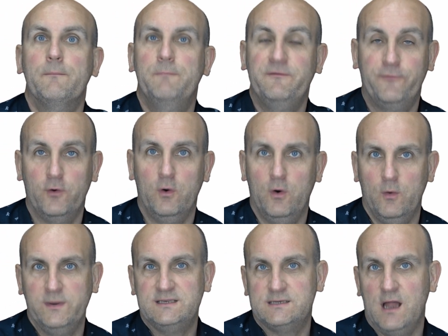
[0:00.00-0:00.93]

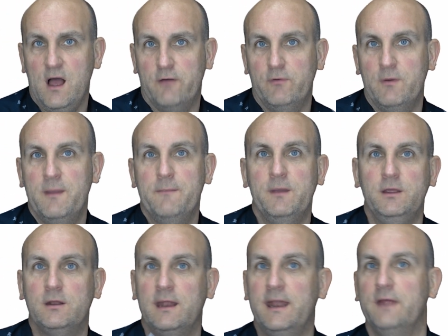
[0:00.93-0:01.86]
Before we start, remember
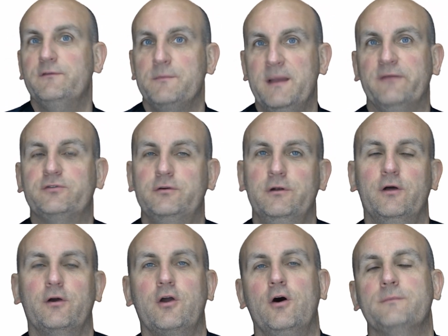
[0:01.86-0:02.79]
you can head over to
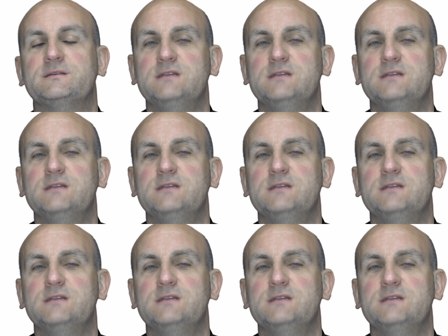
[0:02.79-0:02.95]
maffsguru.com,